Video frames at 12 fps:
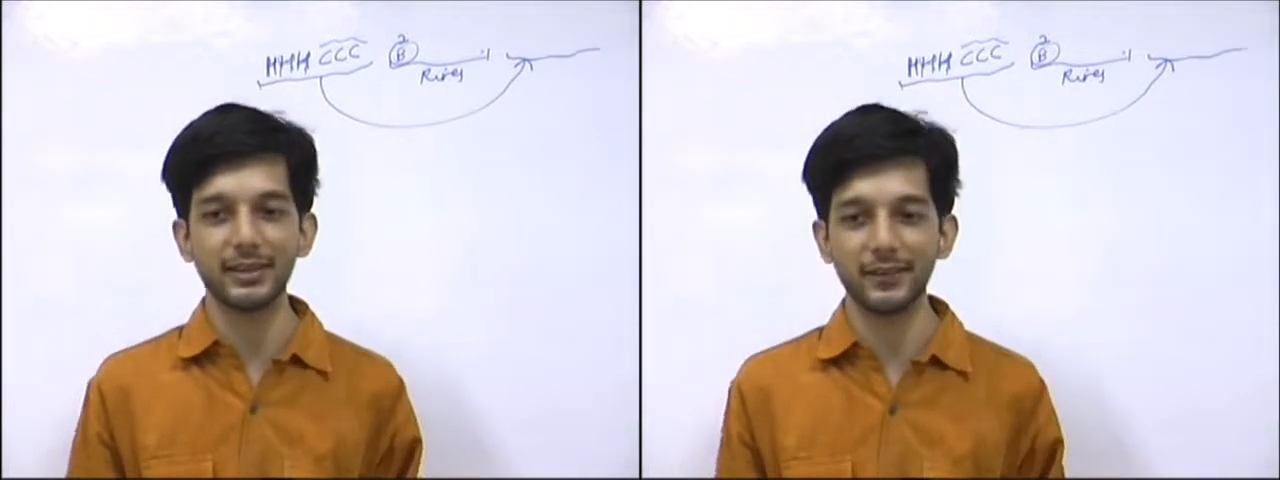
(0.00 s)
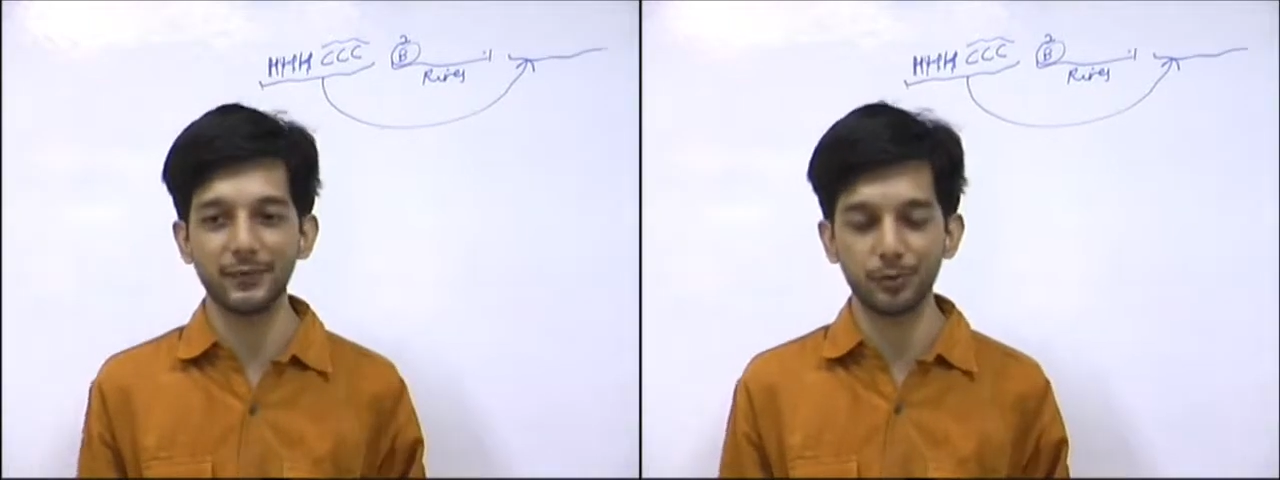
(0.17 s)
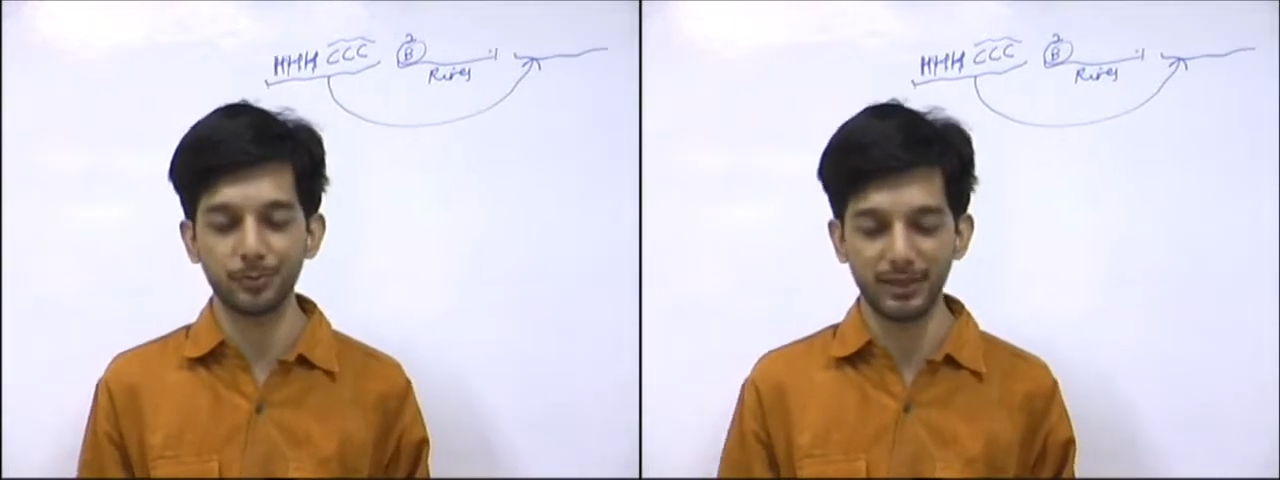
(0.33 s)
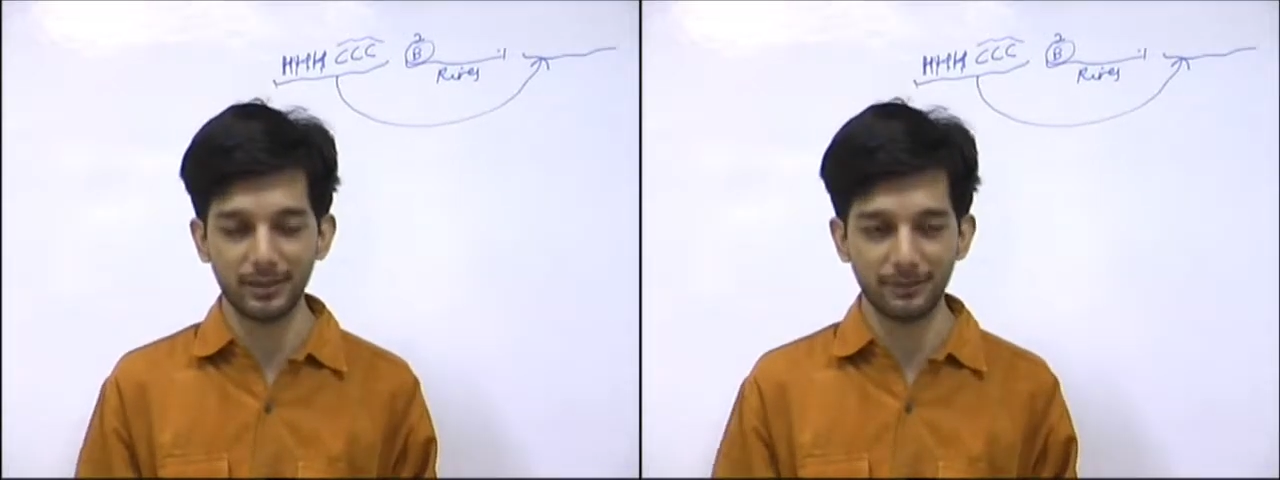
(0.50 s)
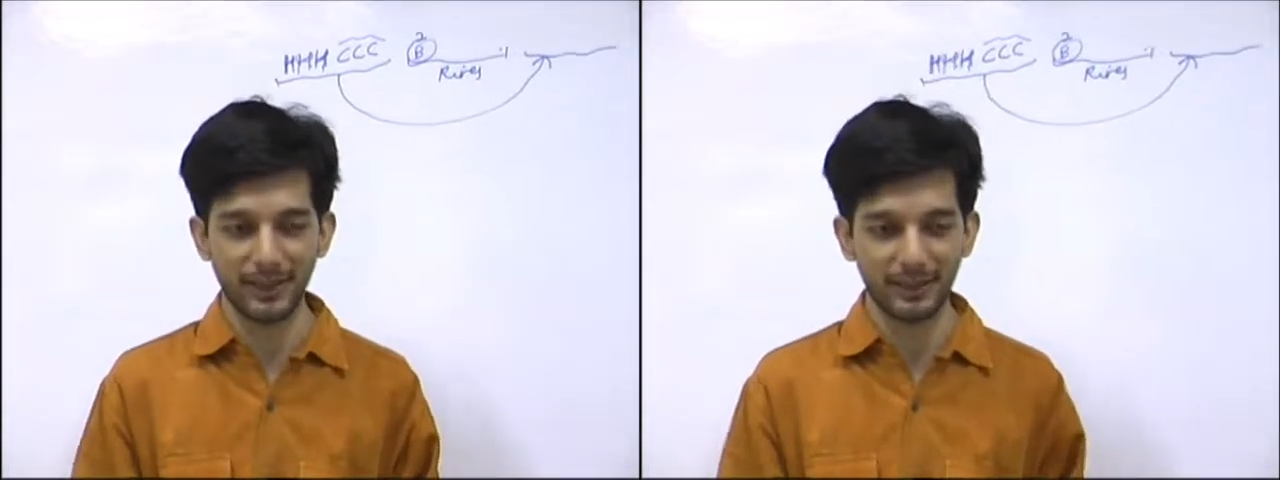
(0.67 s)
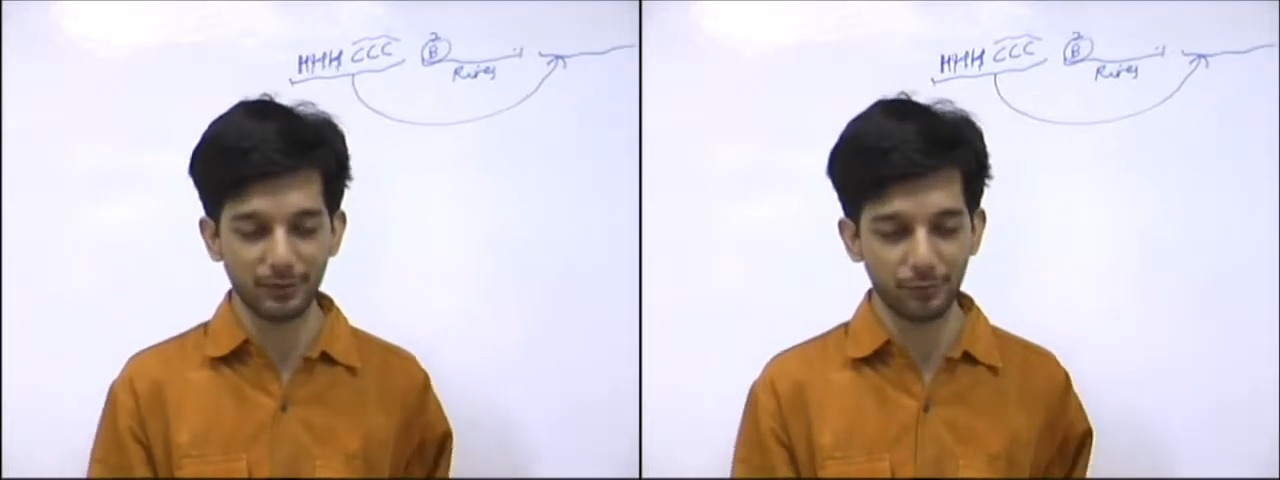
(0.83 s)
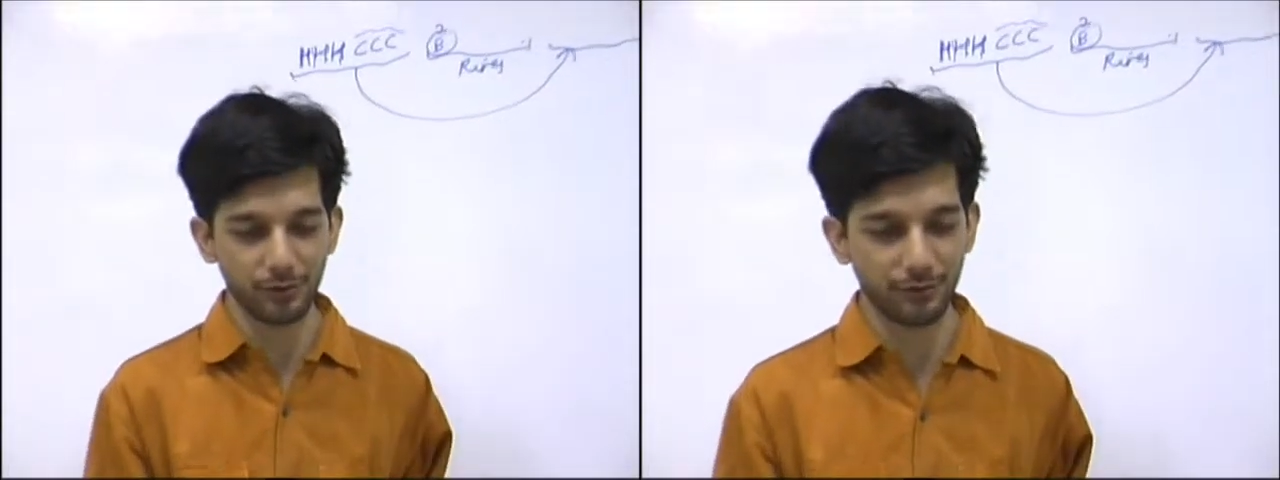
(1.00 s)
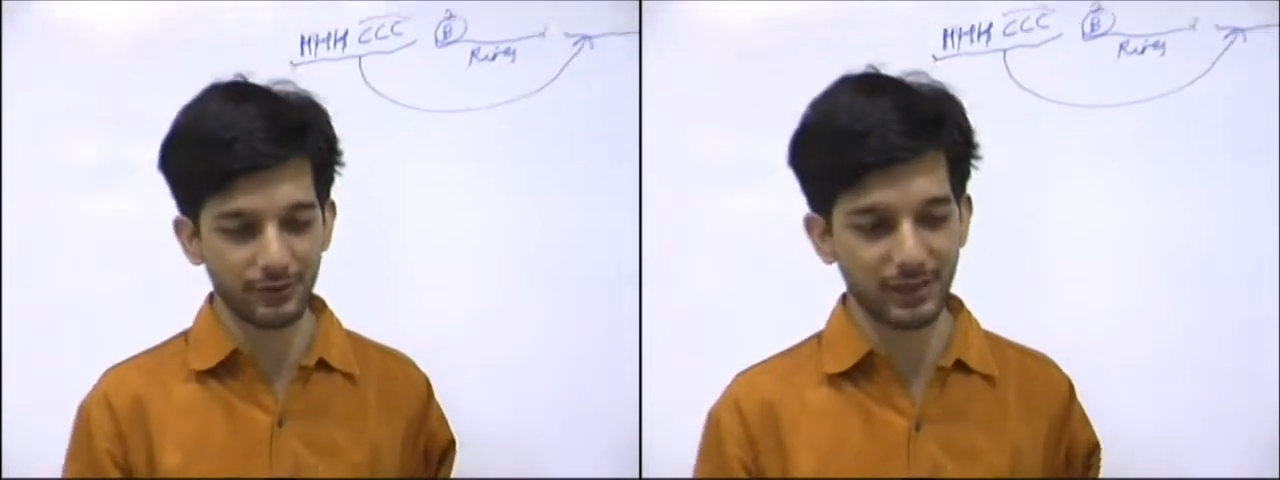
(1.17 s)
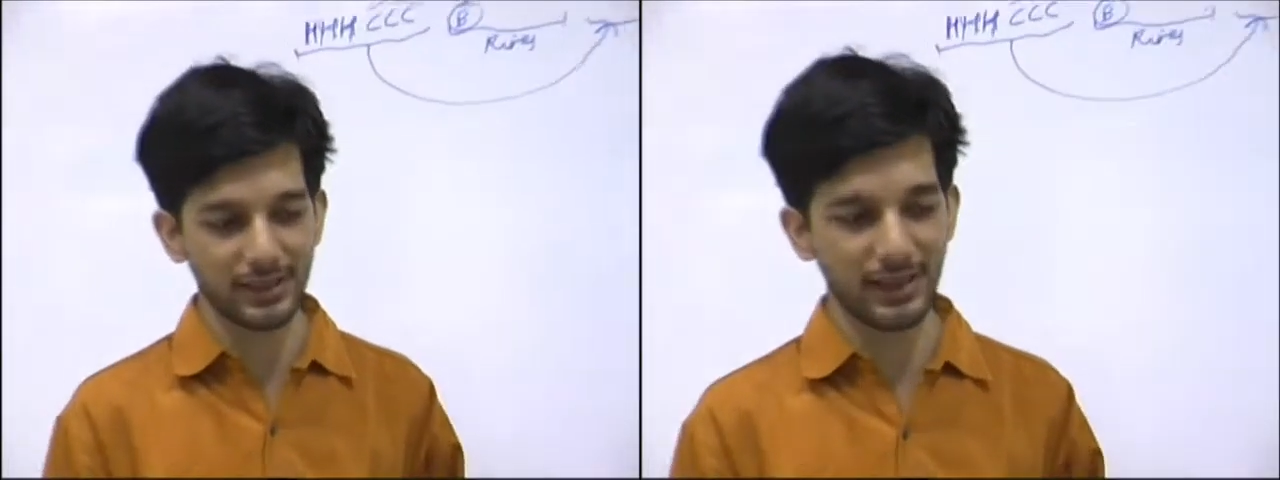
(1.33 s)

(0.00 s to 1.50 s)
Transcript: Here we would be making use of the